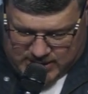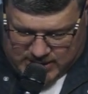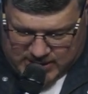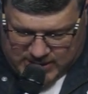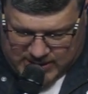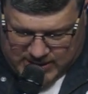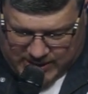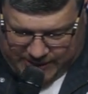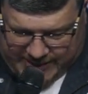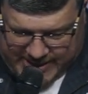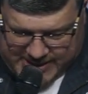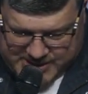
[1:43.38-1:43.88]

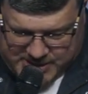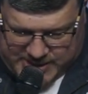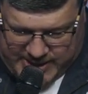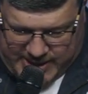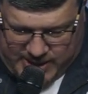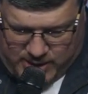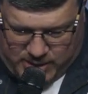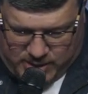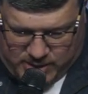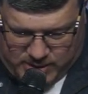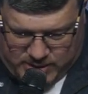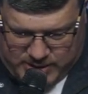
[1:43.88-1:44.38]
Now, as they
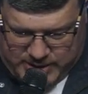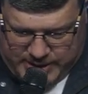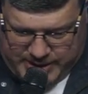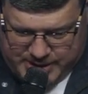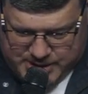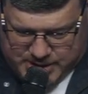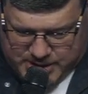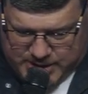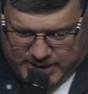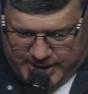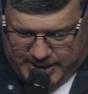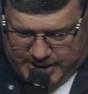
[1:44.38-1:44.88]
heard
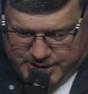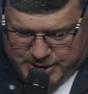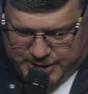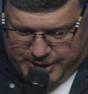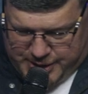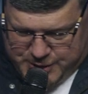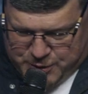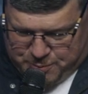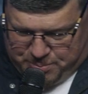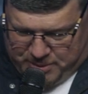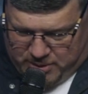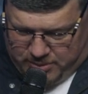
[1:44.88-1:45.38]
these things, he
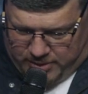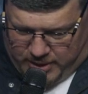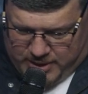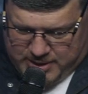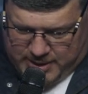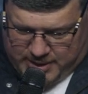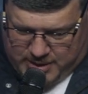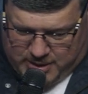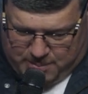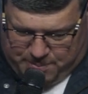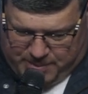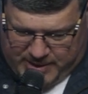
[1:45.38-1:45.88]
spoke
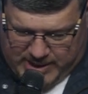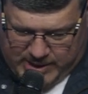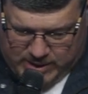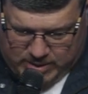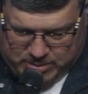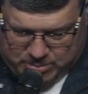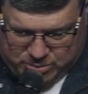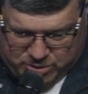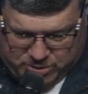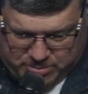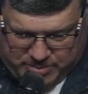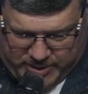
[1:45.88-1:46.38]
another
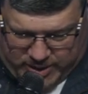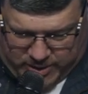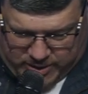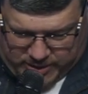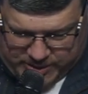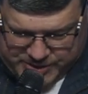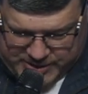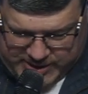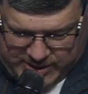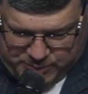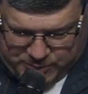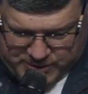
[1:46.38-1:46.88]
parable,
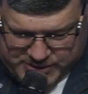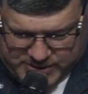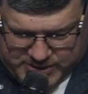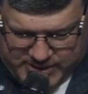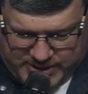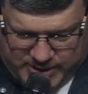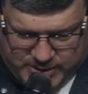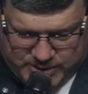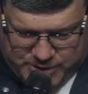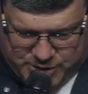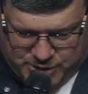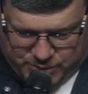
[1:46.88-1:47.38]
because he was
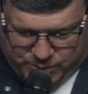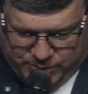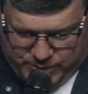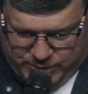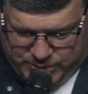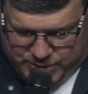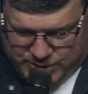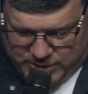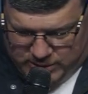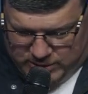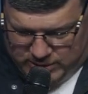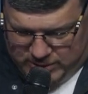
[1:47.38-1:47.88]
near
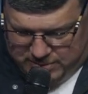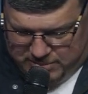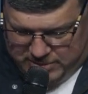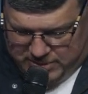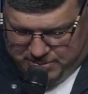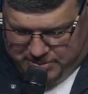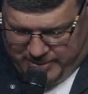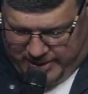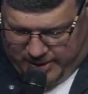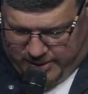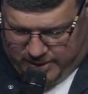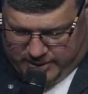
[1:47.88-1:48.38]
Jerusalem
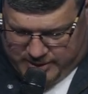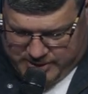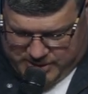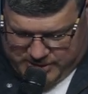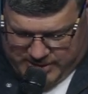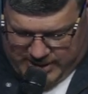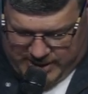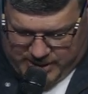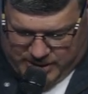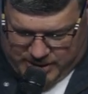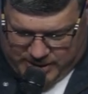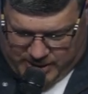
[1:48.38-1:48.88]
and because
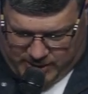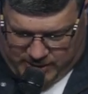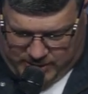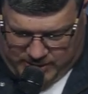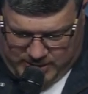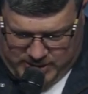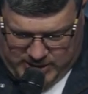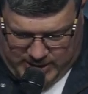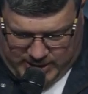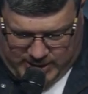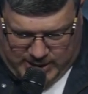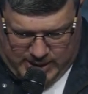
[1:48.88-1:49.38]
they
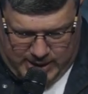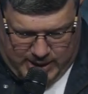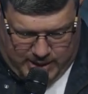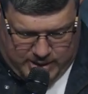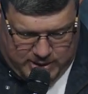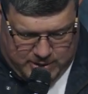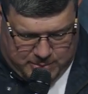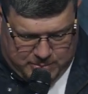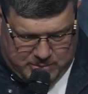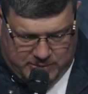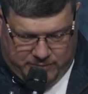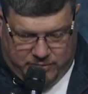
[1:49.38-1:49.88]
thought the
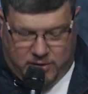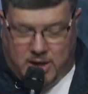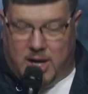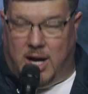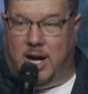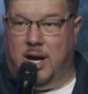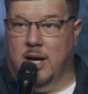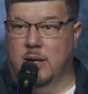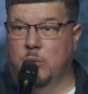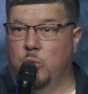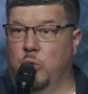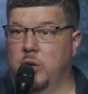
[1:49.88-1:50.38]
kingdom of
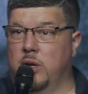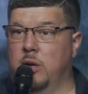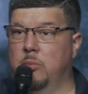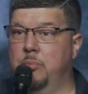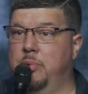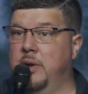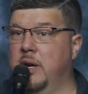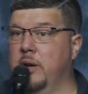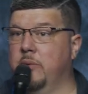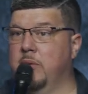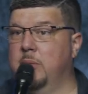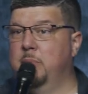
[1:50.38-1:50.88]
God would
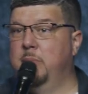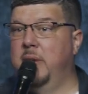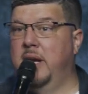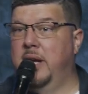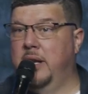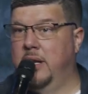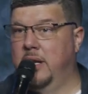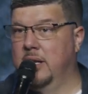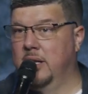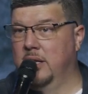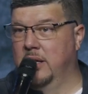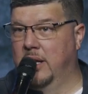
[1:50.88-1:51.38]
appear
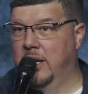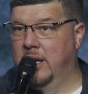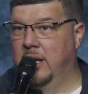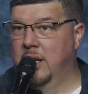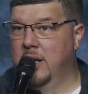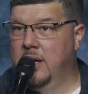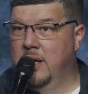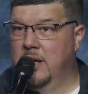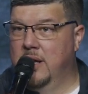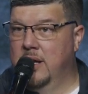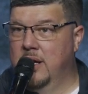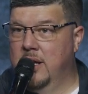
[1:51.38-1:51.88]
immediately.
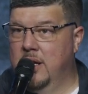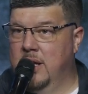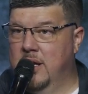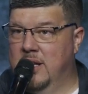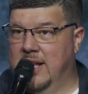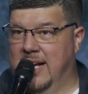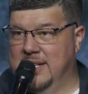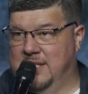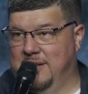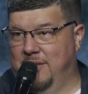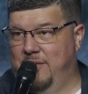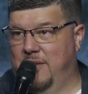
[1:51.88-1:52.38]

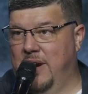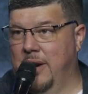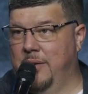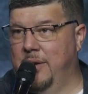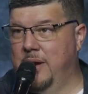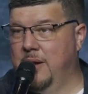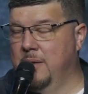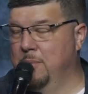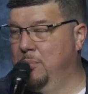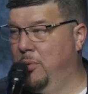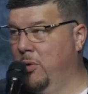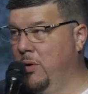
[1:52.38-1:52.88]
That's a
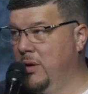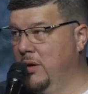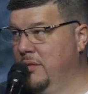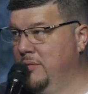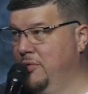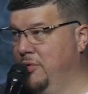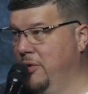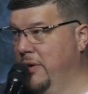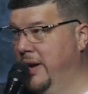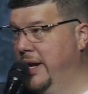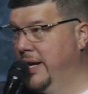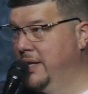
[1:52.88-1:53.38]
very important
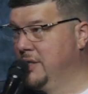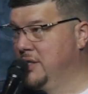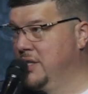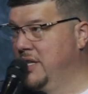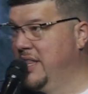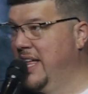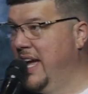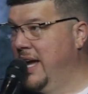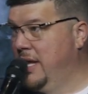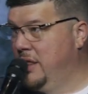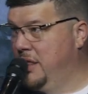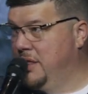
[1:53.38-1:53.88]
phrase.
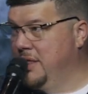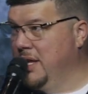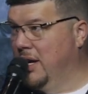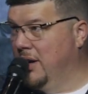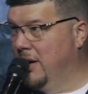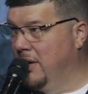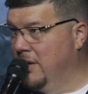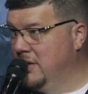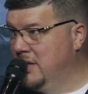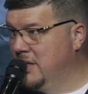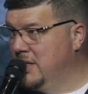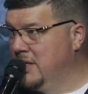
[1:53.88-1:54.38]
They
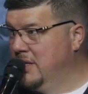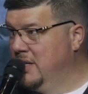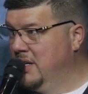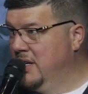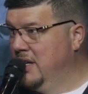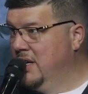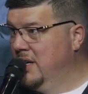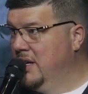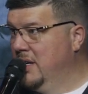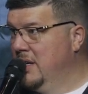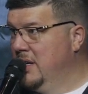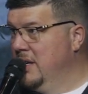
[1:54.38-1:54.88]
thought
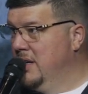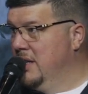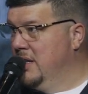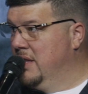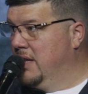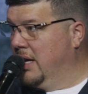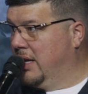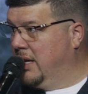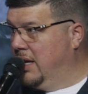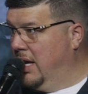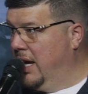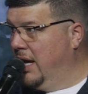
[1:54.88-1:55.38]

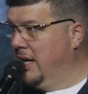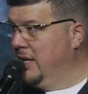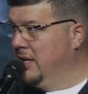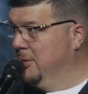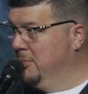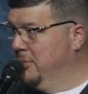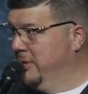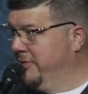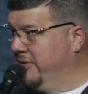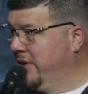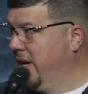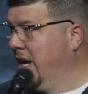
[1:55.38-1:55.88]
the
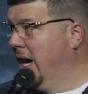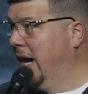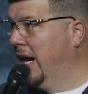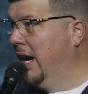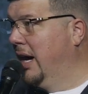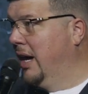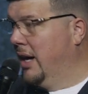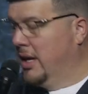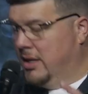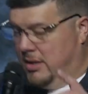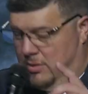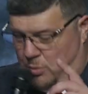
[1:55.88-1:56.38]
kingdom of
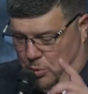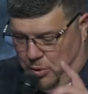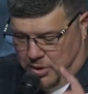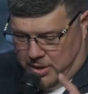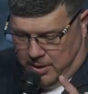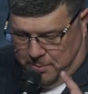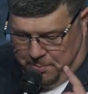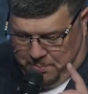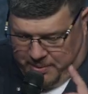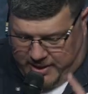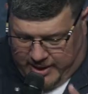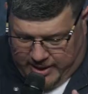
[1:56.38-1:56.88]
God would
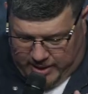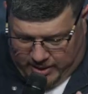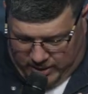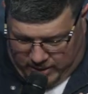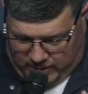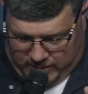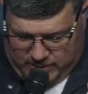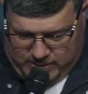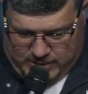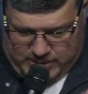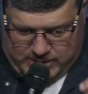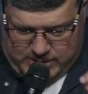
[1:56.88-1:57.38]

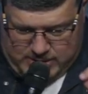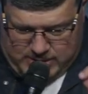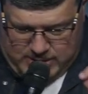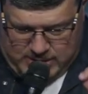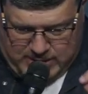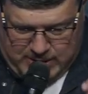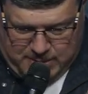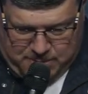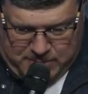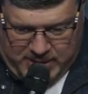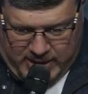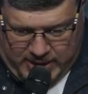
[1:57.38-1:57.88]
appear
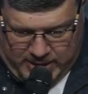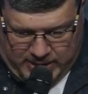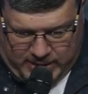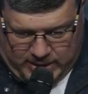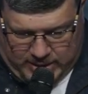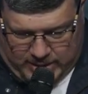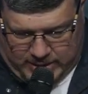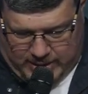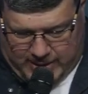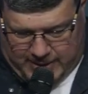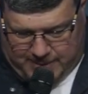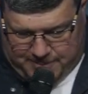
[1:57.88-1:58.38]

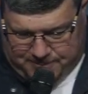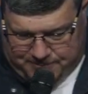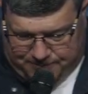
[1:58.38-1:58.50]
immediately.